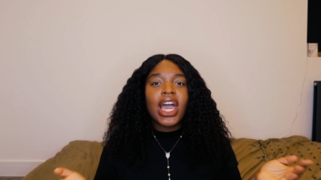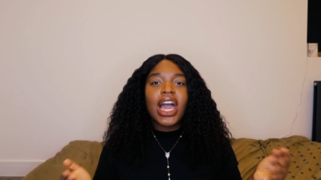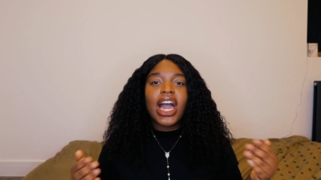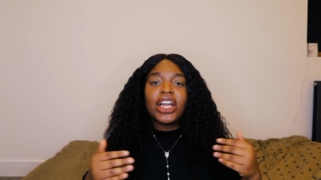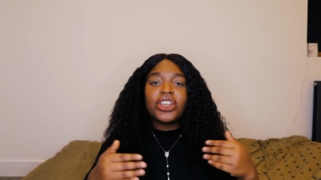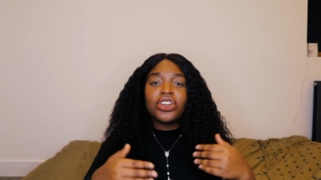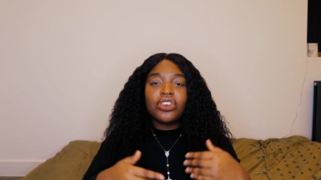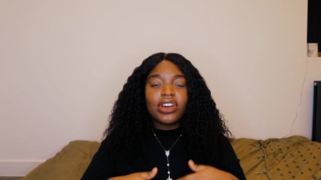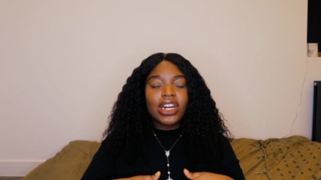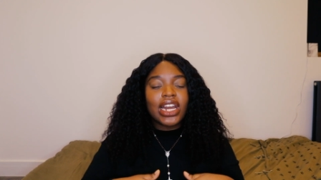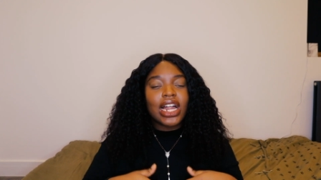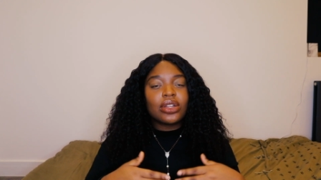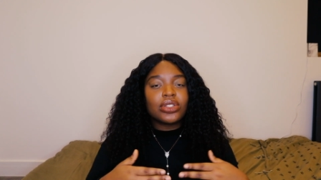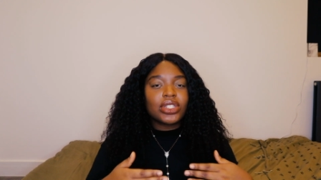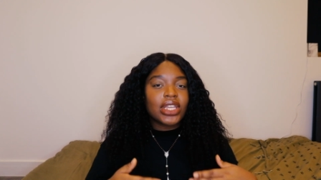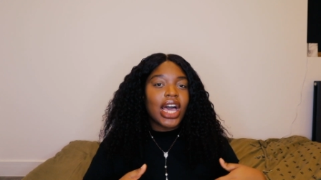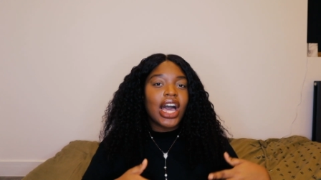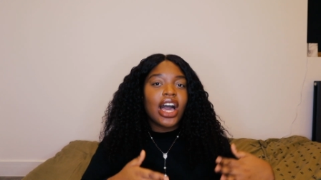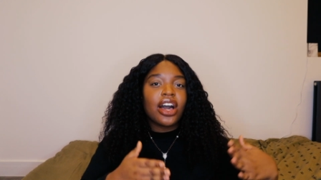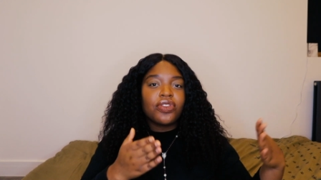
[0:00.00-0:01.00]
and you're allowed
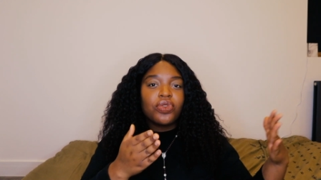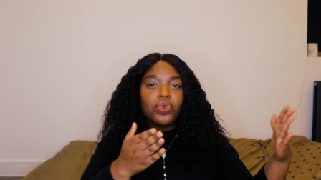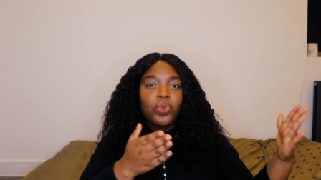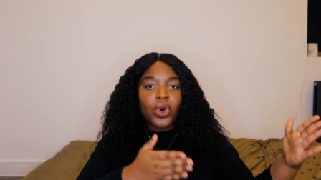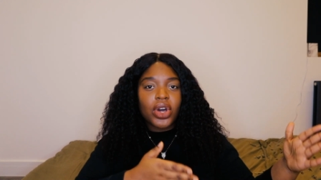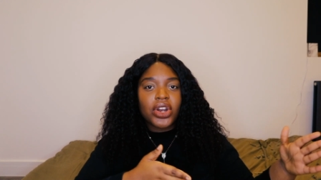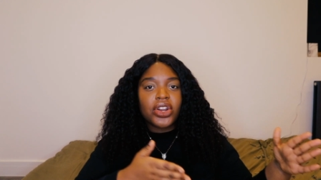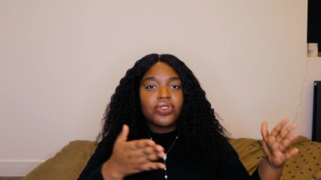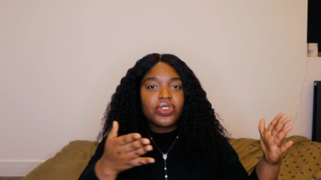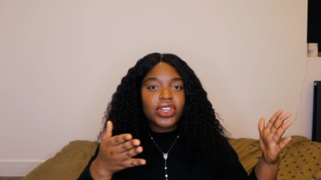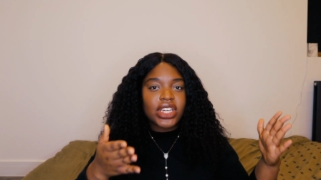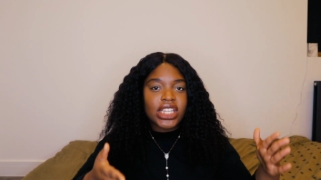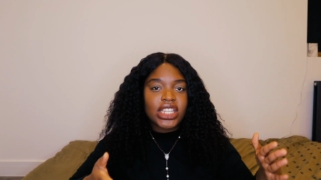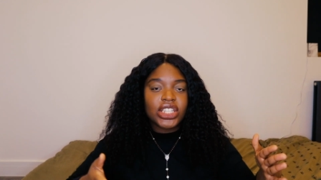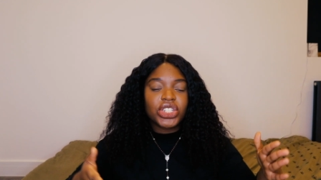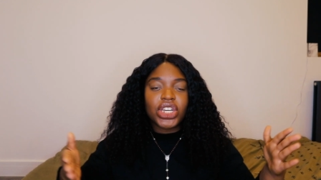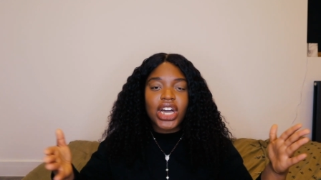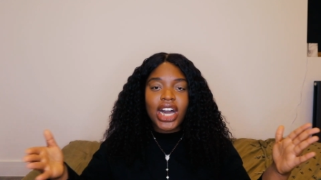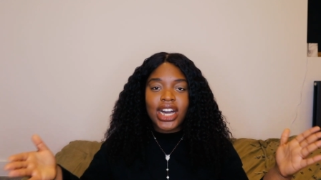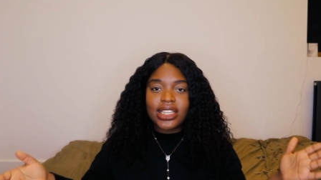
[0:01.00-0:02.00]
to have one of
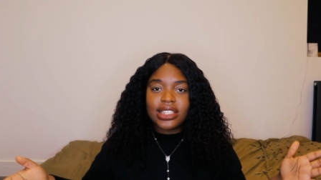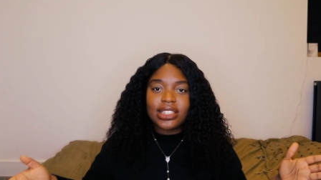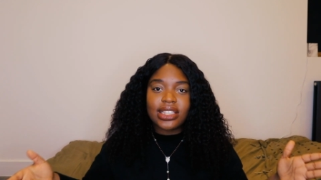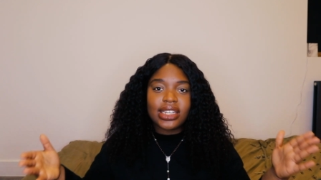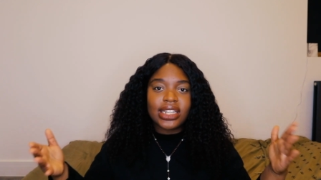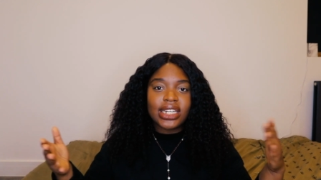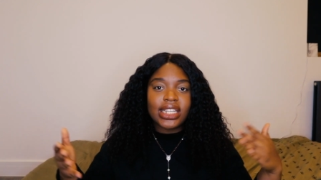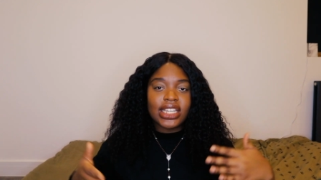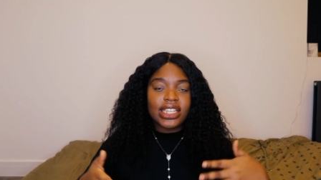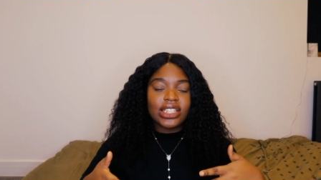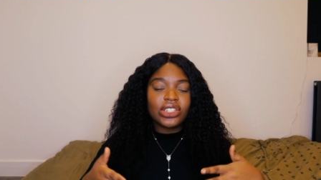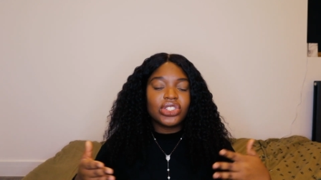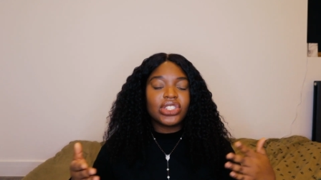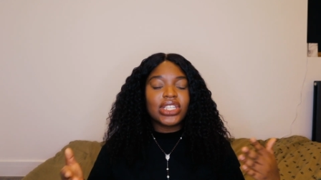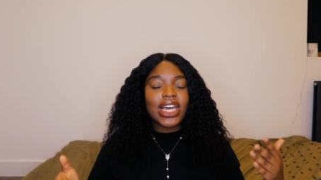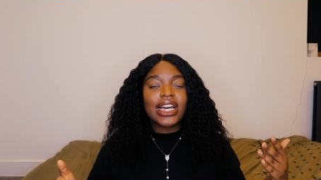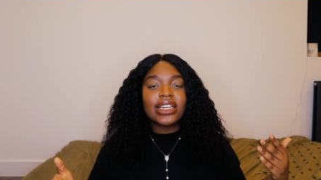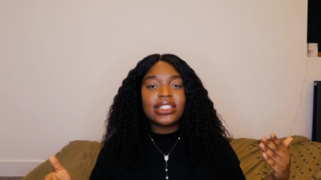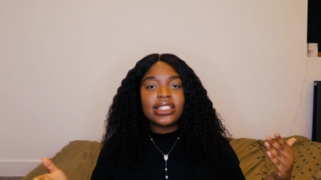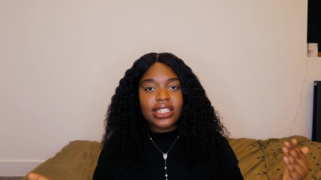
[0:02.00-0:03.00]
each ISA in each
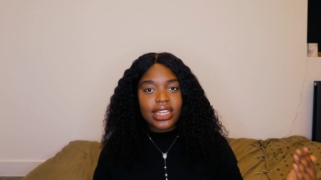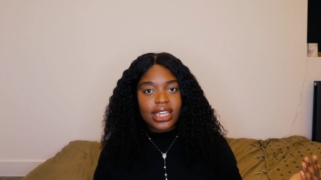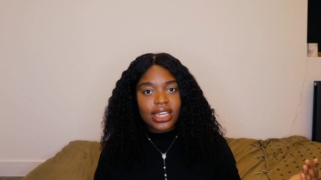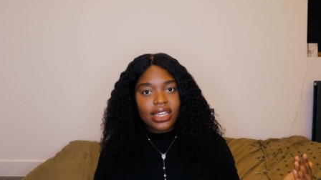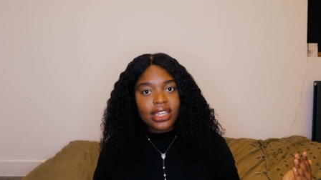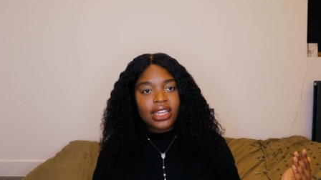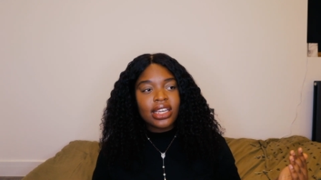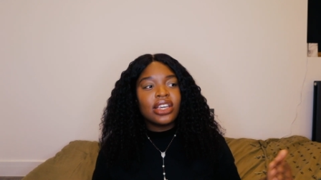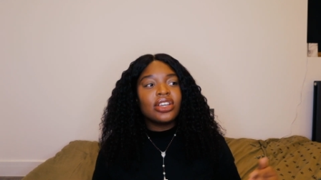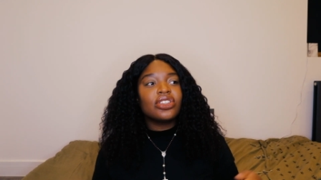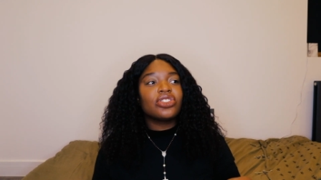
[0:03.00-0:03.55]
tax year.